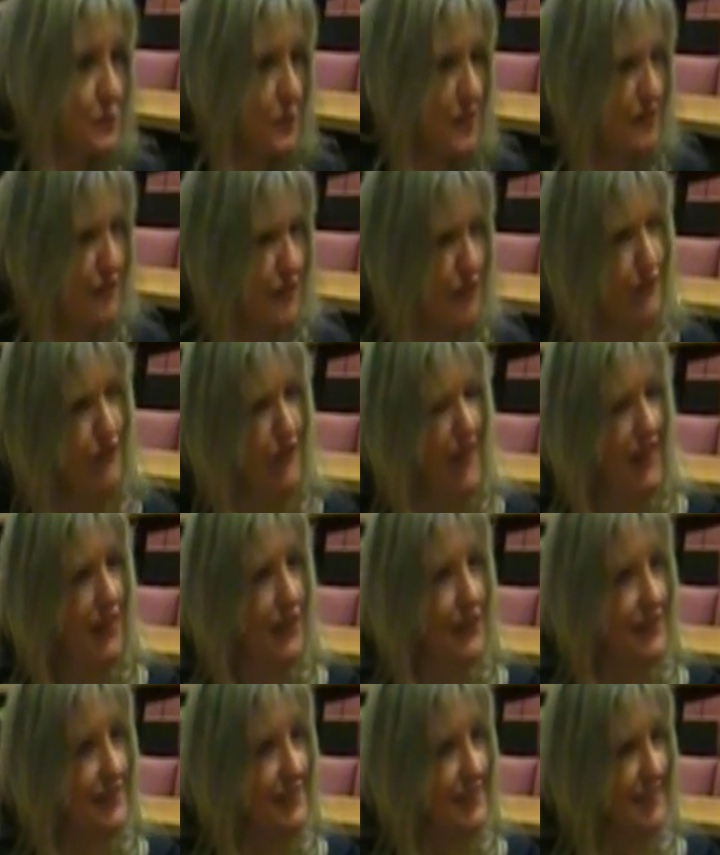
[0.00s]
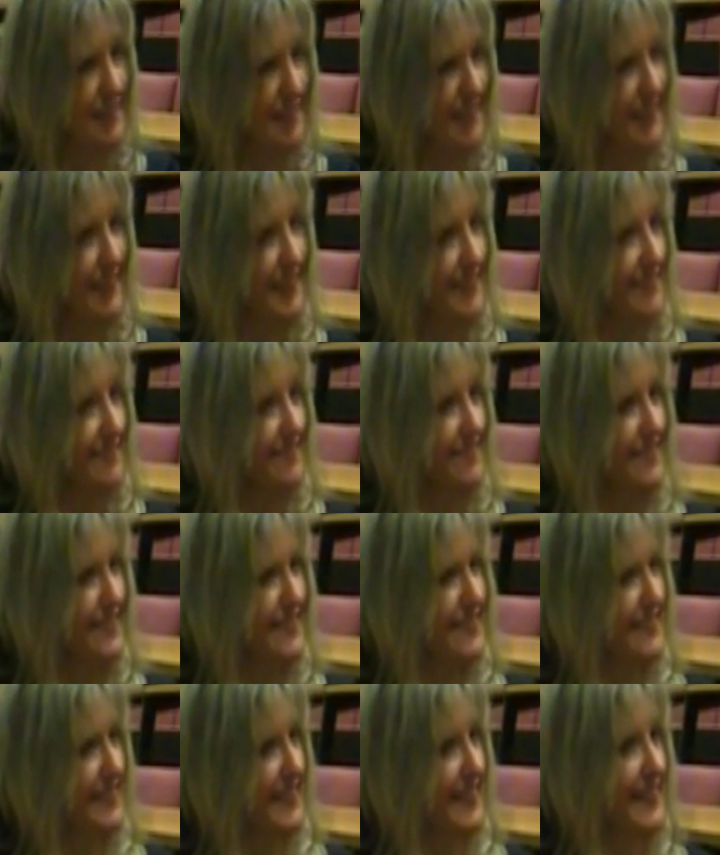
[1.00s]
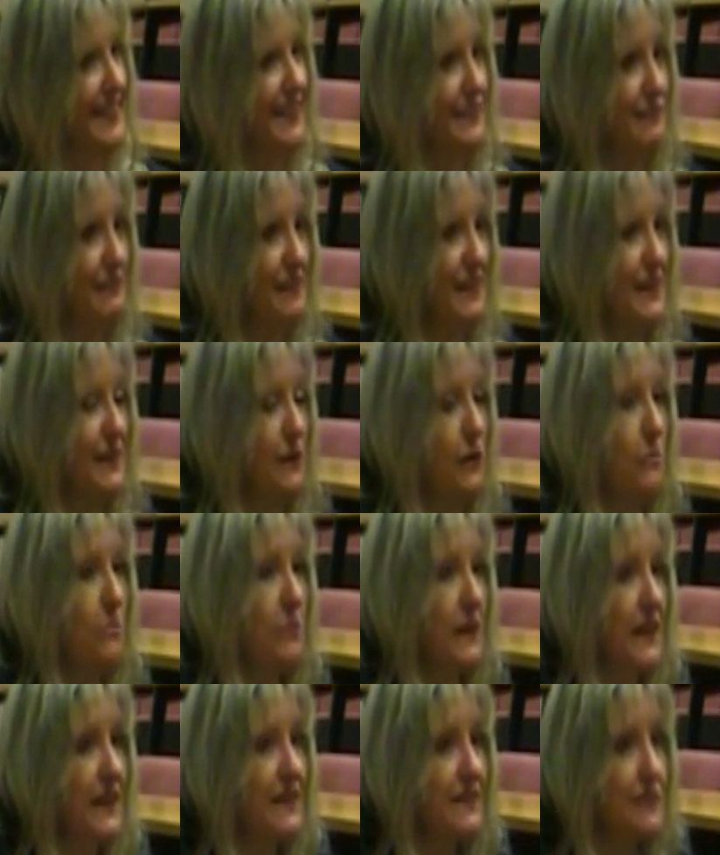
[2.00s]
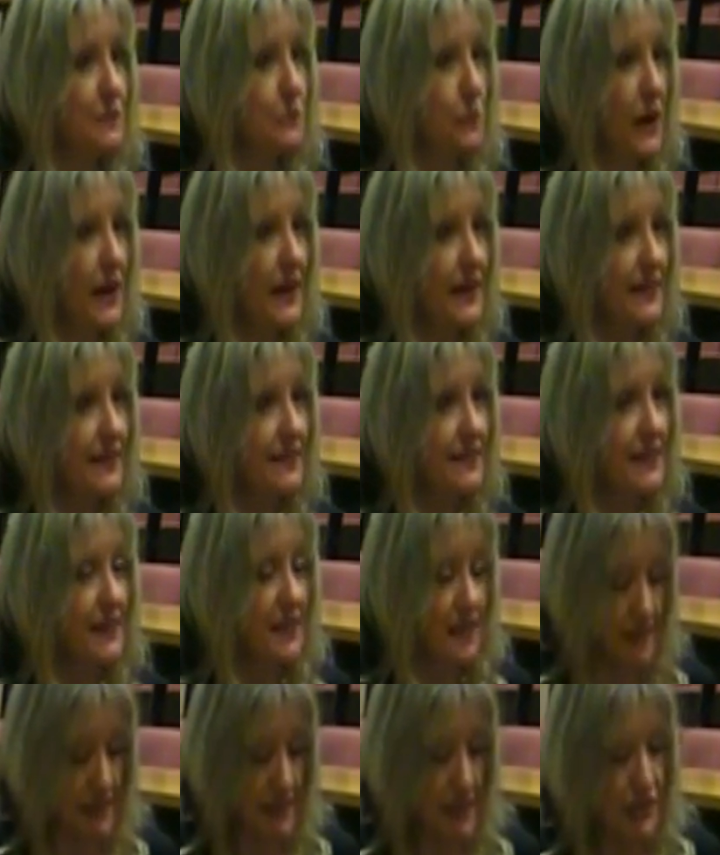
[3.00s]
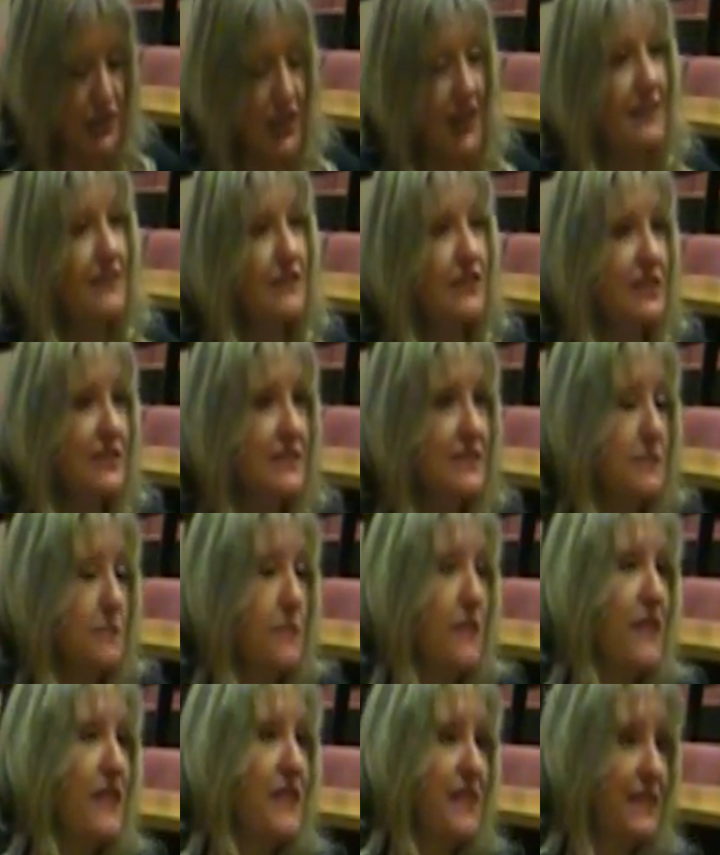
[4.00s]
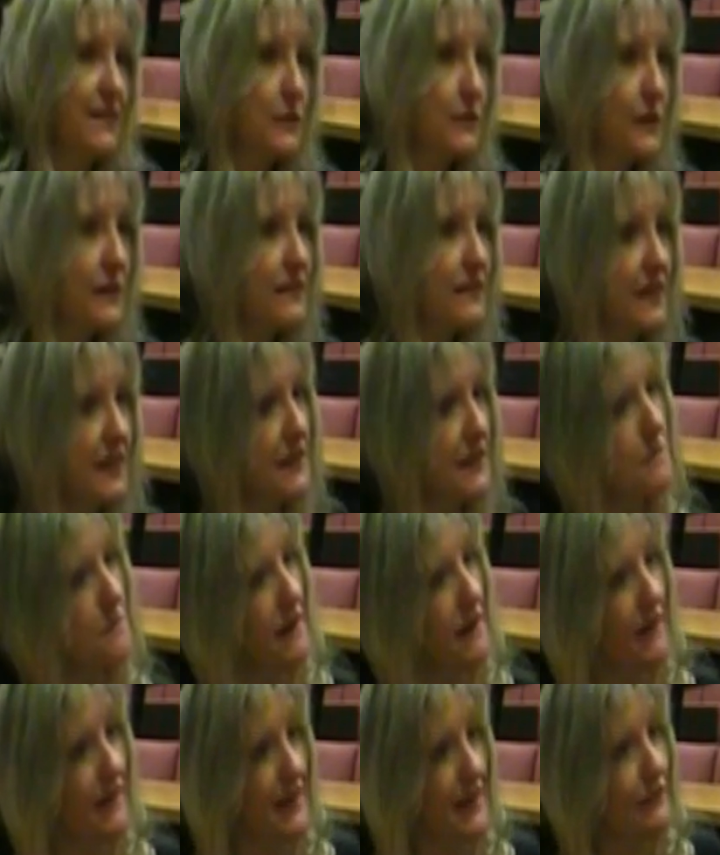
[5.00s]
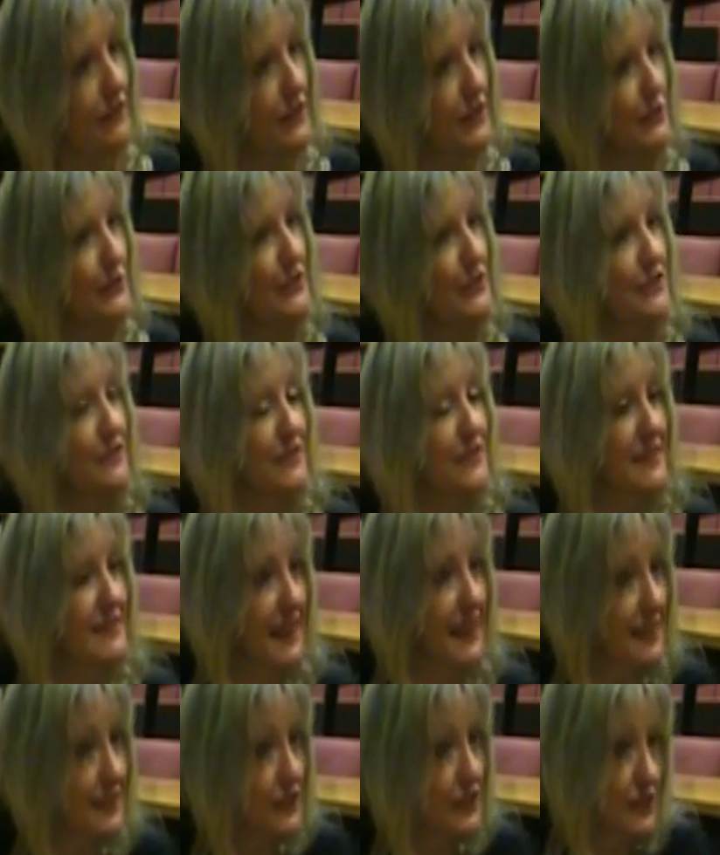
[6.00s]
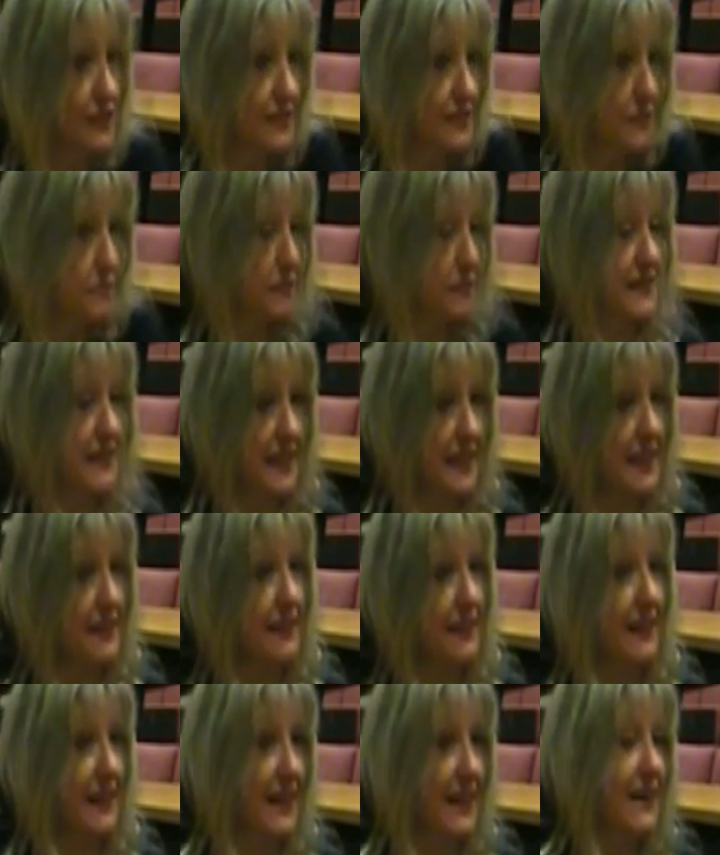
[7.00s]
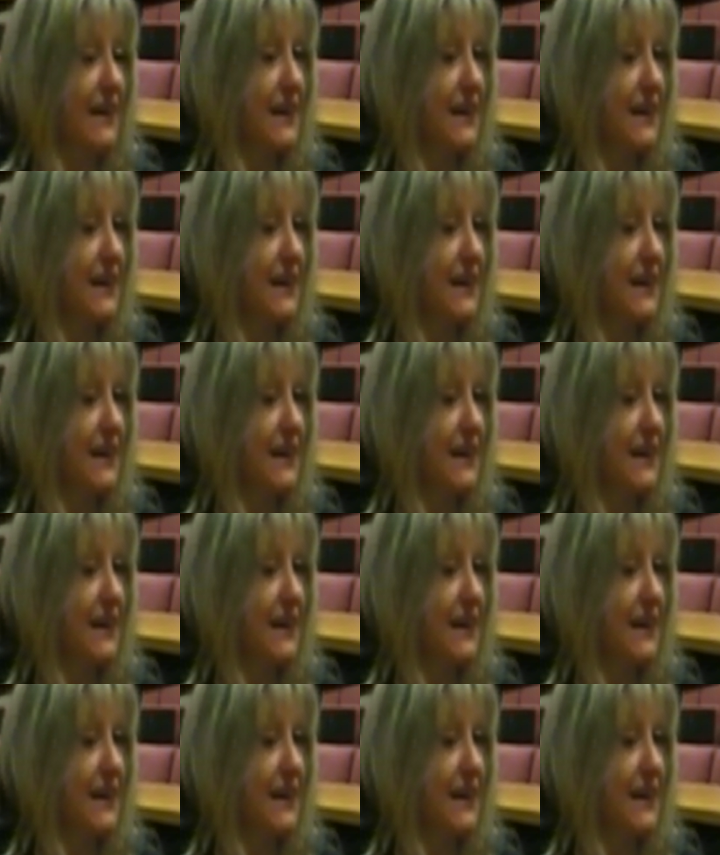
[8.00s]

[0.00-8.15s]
with feathers that can think in really complex ways, challenges some of the things we think about the evolution of intelligence, and particularly